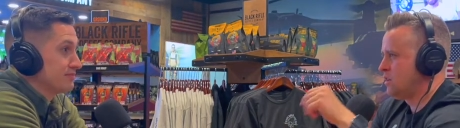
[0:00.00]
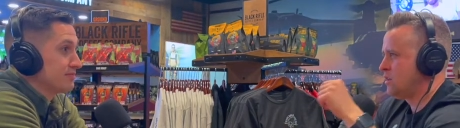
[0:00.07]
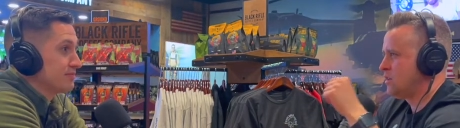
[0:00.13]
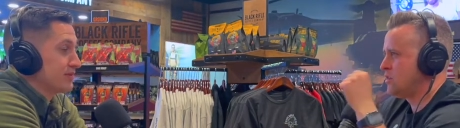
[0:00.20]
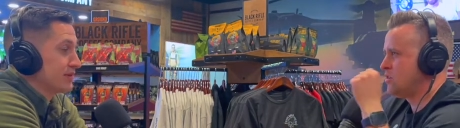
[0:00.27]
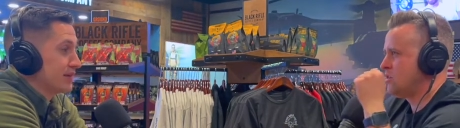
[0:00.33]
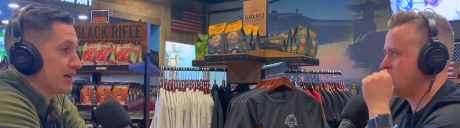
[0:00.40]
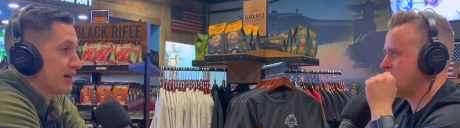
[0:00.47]

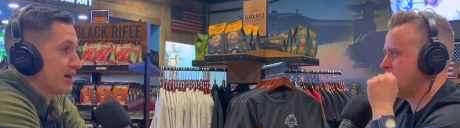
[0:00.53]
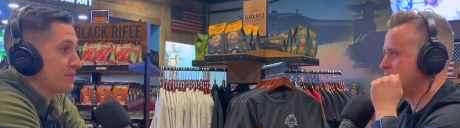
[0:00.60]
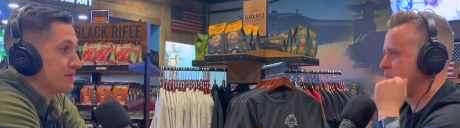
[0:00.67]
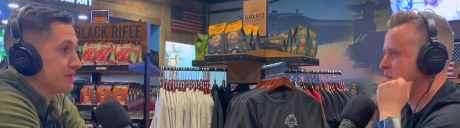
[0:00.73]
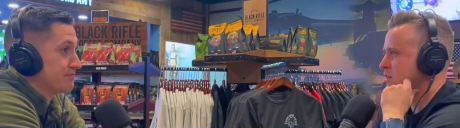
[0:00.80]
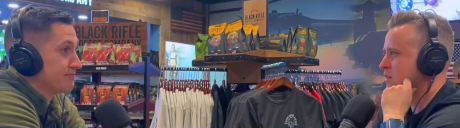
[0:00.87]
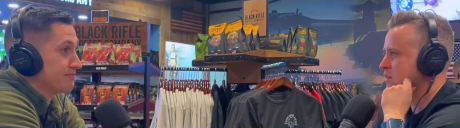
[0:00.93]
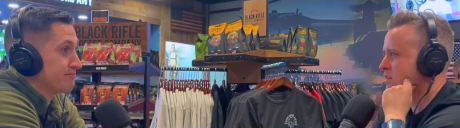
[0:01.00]
Speaker 1: pretty
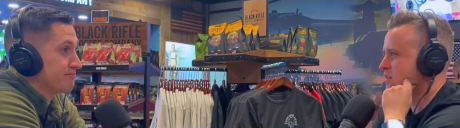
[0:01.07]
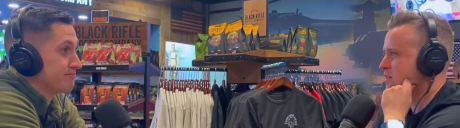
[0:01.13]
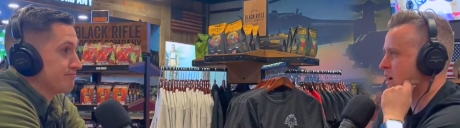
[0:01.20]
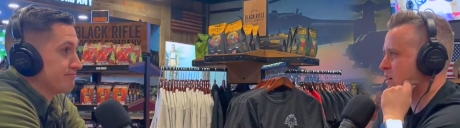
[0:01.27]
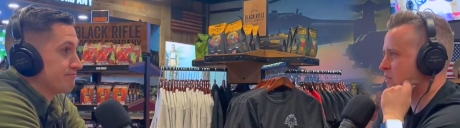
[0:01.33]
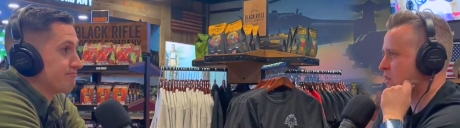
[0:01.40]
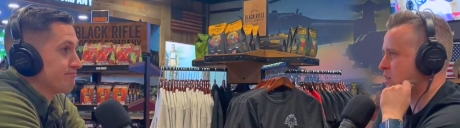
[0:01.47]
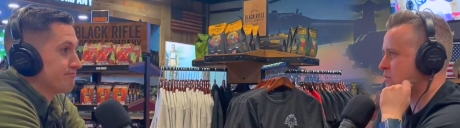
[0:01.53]
common.
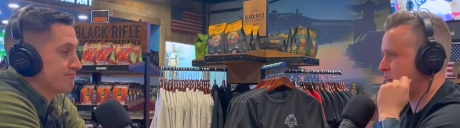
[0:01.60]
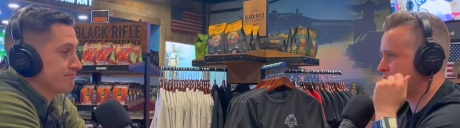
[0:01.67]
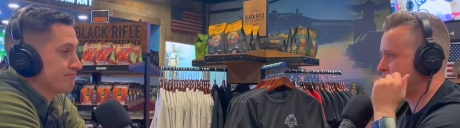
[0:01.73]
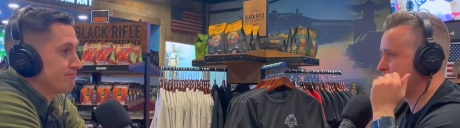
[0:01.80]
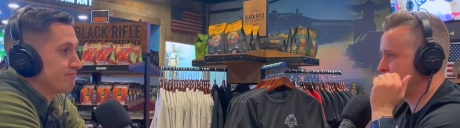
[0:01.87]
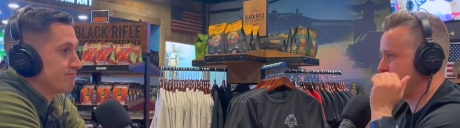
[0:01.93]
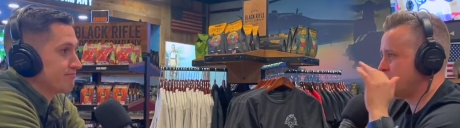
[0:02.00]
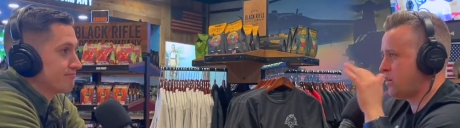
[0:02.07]
Speaker 2: Yeah, if, if I
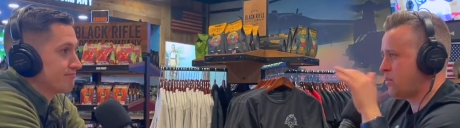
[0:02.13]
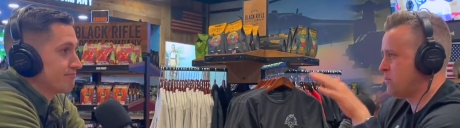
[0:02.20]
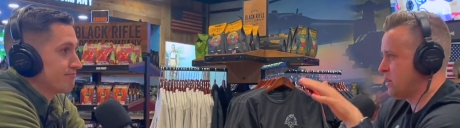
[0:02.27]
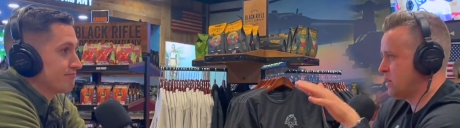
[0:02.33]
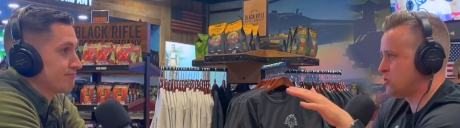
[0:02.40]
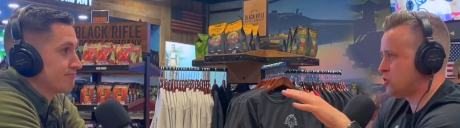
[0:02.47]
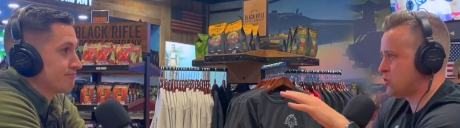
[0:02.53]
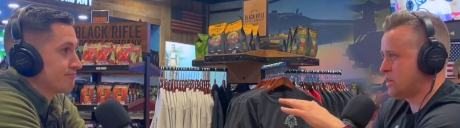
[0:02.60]
could, if I'm
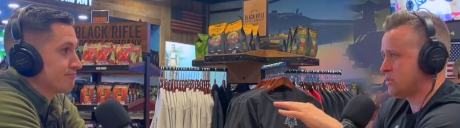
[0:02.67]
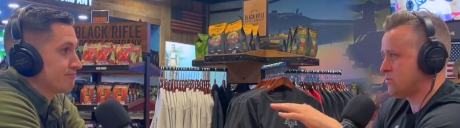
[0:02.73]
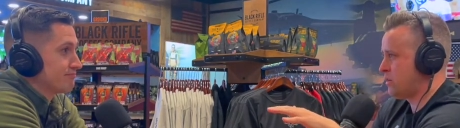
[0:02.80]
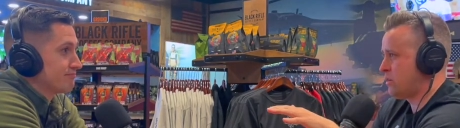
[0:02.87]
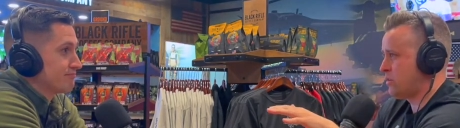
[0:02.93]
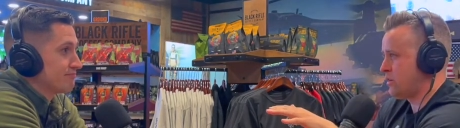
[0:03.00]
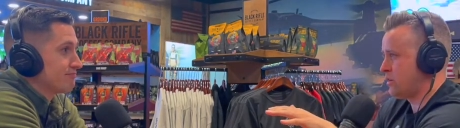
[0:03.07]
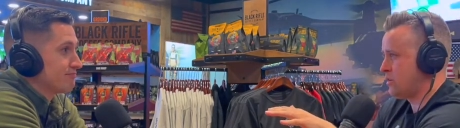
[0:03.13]
being
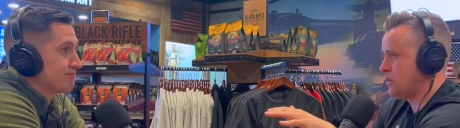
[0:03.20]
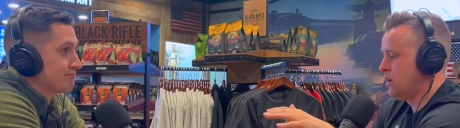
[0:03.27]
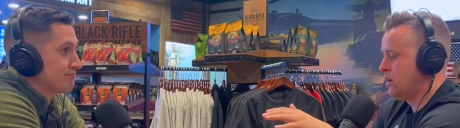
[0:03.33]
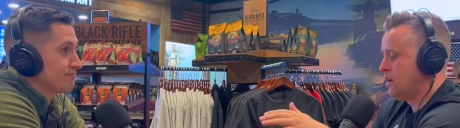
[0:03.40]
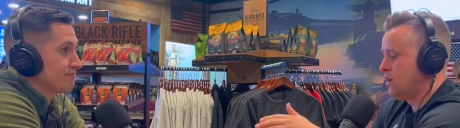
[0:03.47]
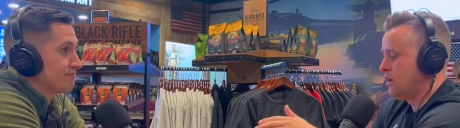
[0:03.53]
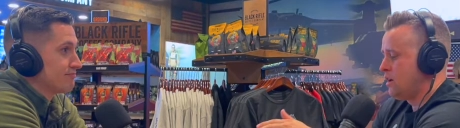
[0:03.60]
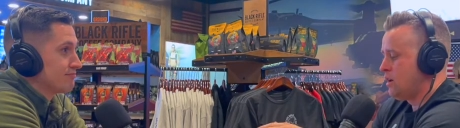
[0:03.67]
transparent,
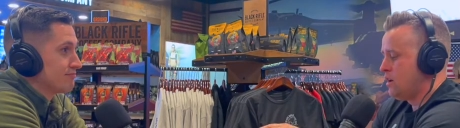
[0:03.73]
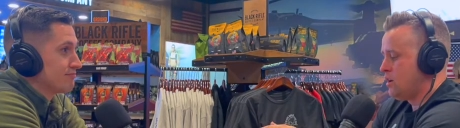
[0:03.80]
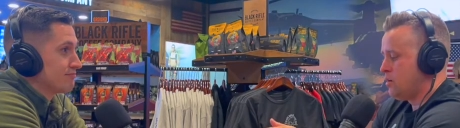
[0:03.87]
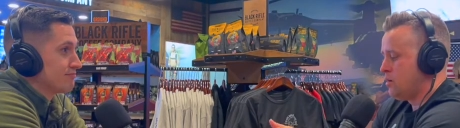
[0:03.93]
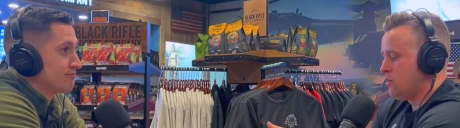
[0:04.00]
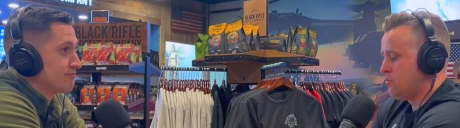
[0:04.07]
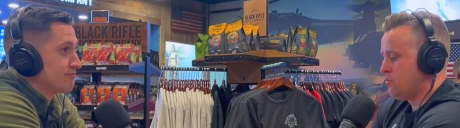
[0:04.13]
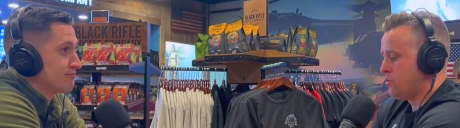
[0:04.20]

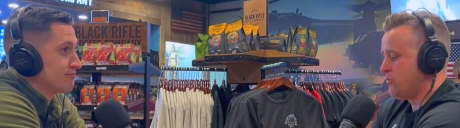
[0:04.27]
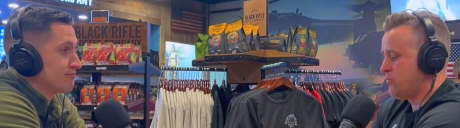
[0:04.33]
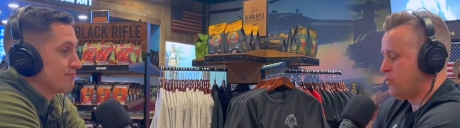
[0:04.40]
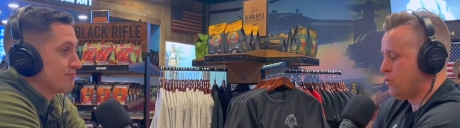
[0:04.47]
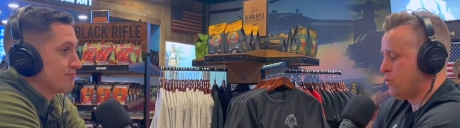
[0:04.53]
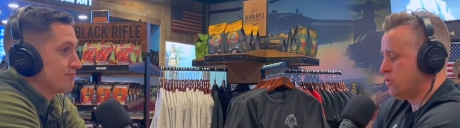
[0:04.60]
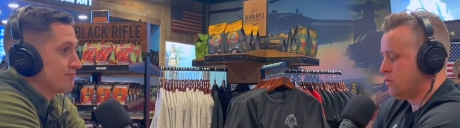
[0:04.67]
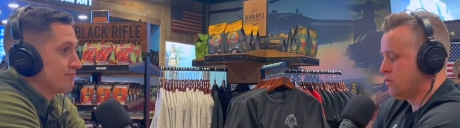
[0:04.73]

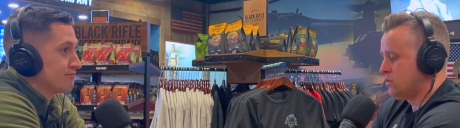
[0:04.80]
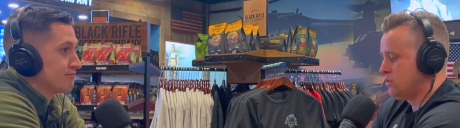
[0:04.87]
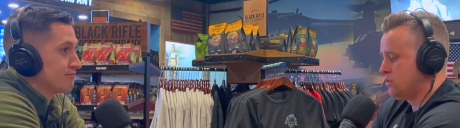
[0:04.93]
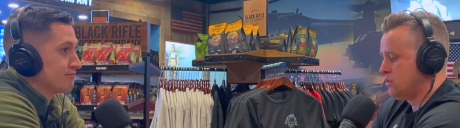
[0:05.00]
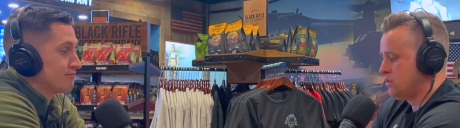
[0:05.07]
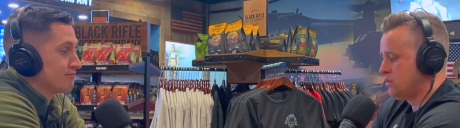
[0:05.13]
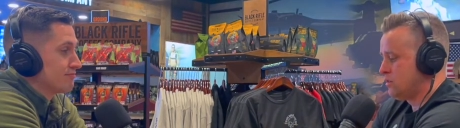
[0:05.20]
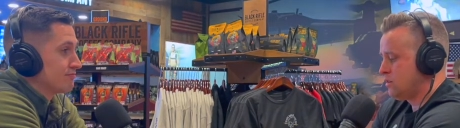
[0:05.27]
before
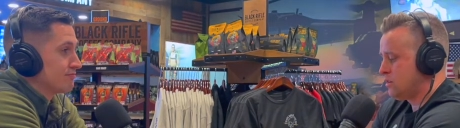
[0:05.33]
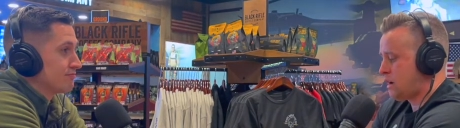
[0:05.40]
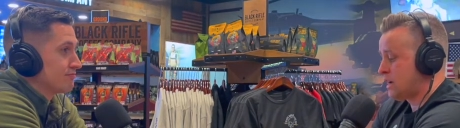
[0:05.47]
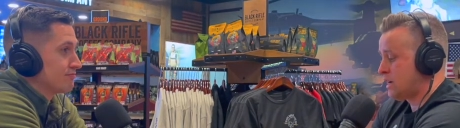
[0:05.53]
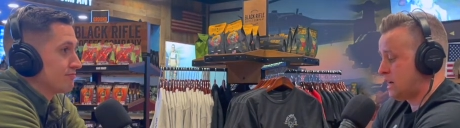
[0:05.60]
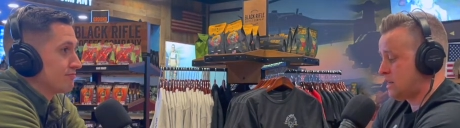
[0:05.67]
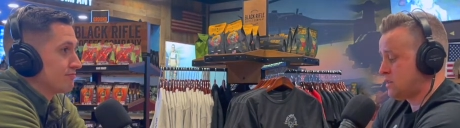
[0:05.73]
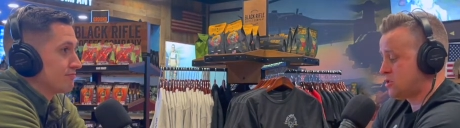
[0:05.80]

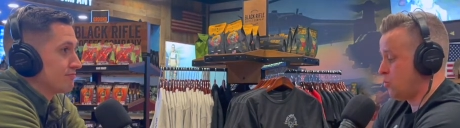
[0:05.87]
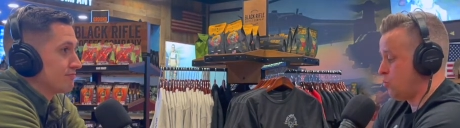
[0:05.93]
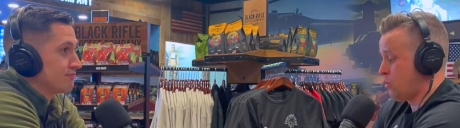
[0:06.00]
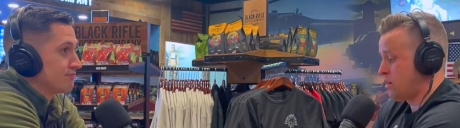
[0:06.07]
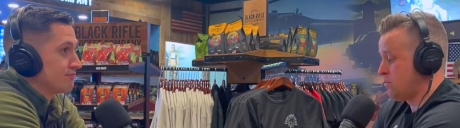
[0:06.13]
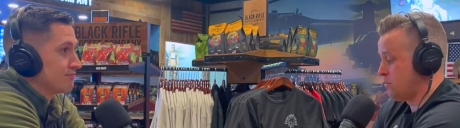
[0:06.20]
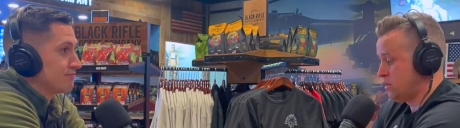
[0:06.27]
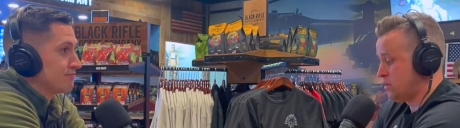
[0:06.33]
I got to
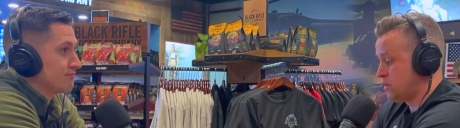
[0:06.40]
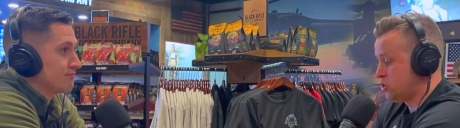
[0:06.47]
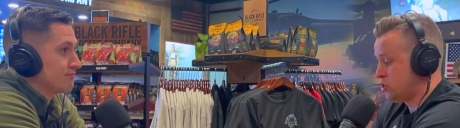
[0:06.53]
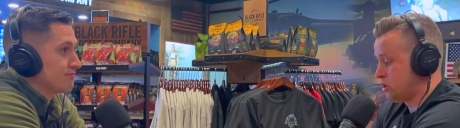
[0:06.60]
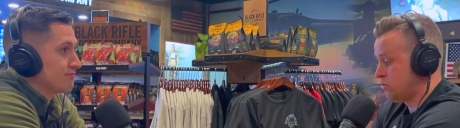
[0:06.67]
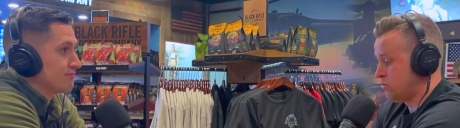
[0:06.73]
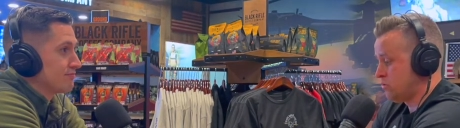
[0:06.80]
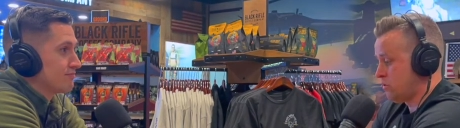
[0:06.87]
Whiteman in
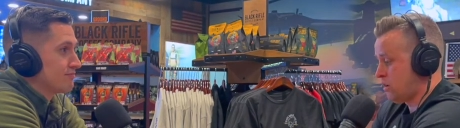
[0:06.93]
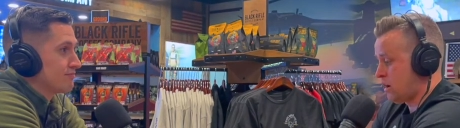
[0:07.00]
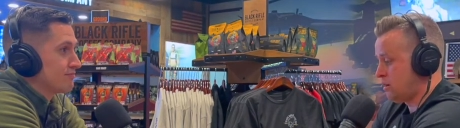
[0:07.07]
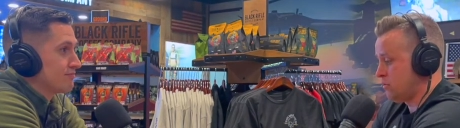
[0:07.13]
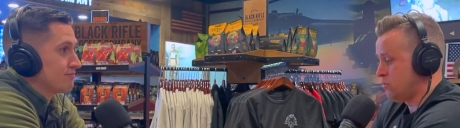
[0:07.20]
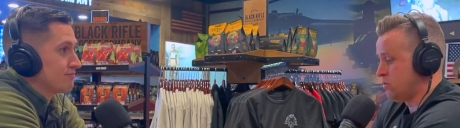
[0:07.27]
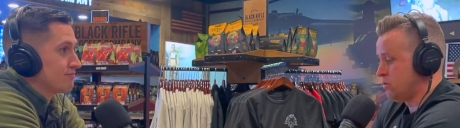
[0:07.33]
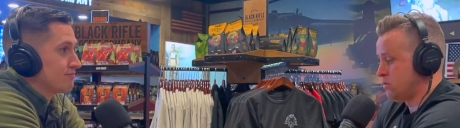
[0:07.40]
general,
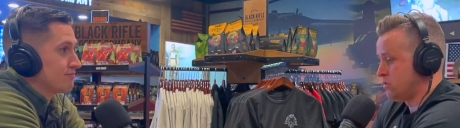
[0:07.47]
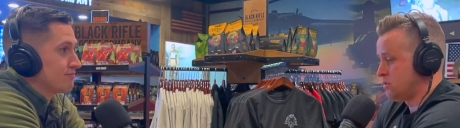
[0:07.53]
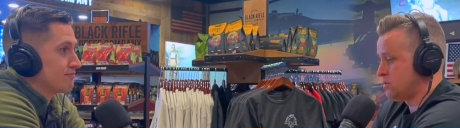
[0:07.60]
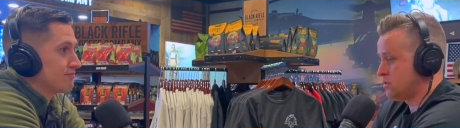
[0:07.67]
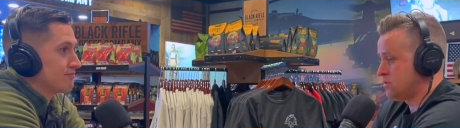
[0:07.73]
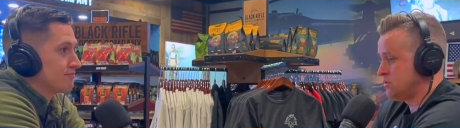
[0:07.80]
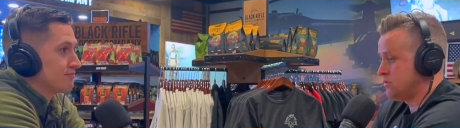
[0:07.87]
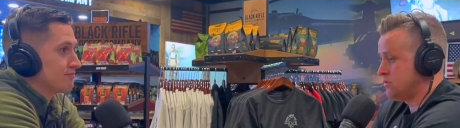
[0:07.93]
I was